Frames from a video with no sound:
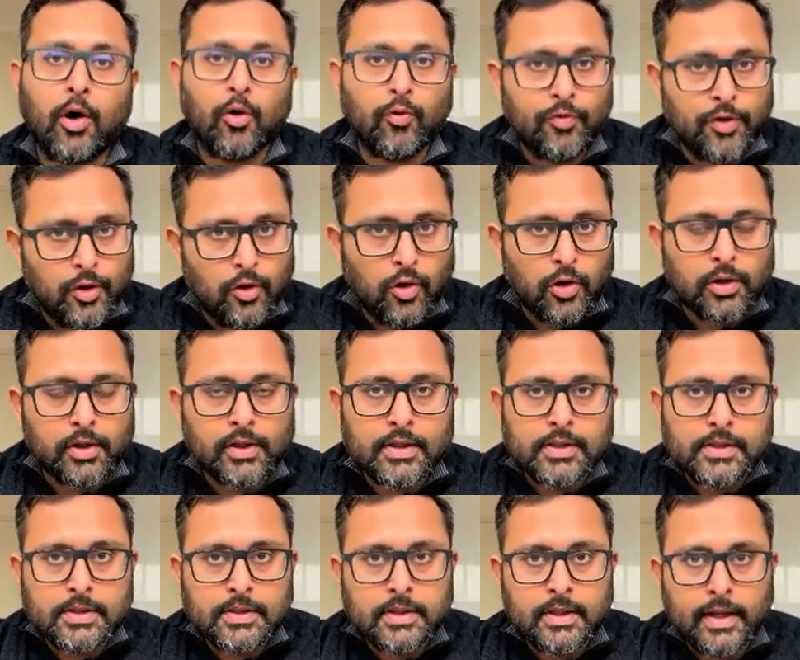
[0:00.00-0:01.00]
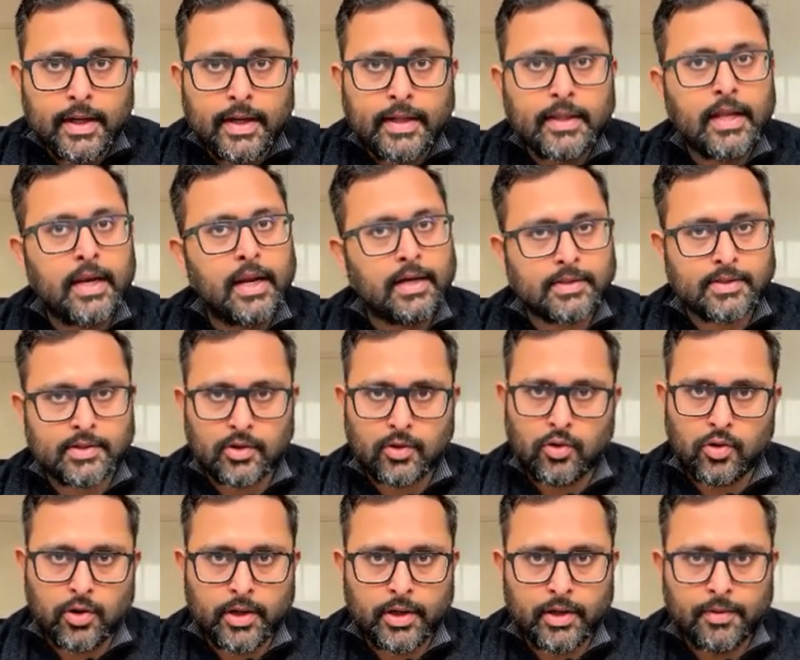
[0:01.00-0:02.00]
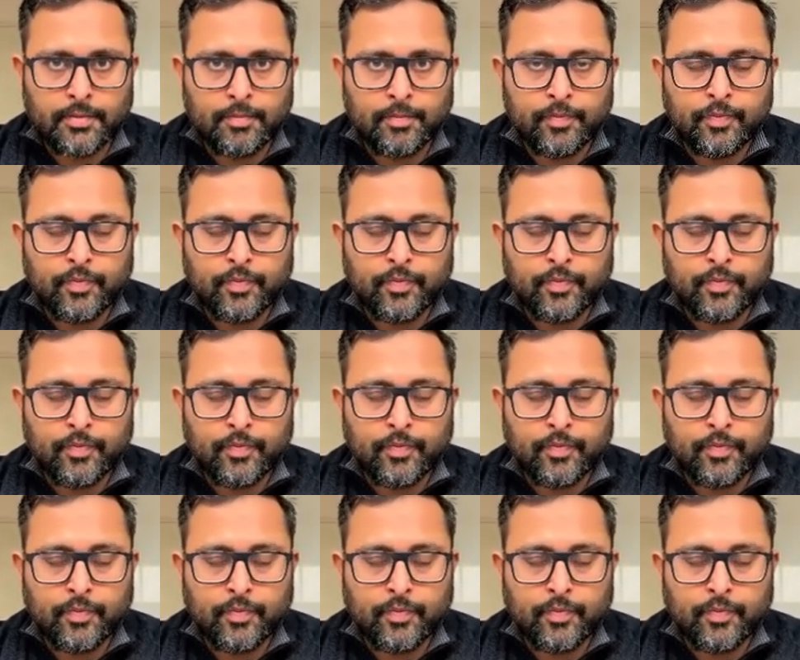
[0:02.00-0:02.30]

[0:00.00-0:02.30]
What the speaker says: how we got this in the last recording.